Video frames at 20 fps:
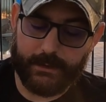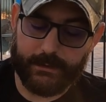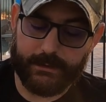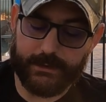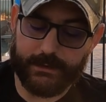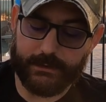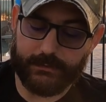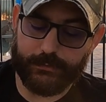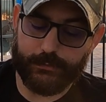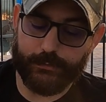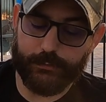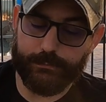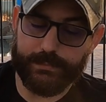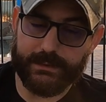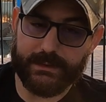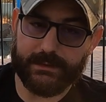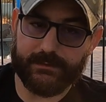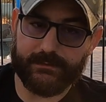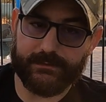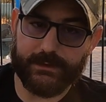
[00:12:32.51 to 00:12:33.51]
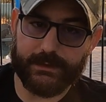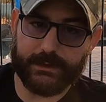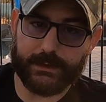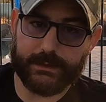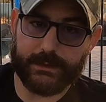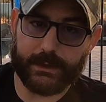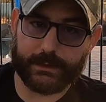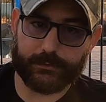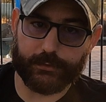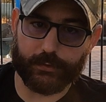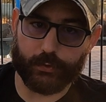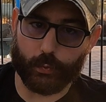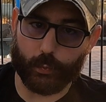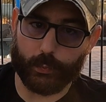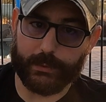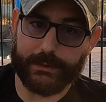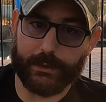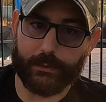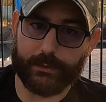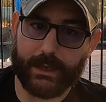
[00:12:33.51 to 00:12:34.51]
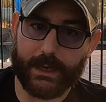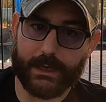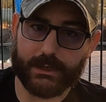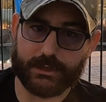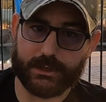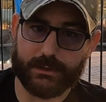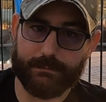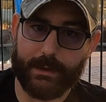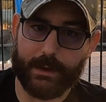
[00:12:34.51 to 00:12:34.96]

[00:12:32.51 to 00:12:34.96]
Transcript: the two BNC connector relocation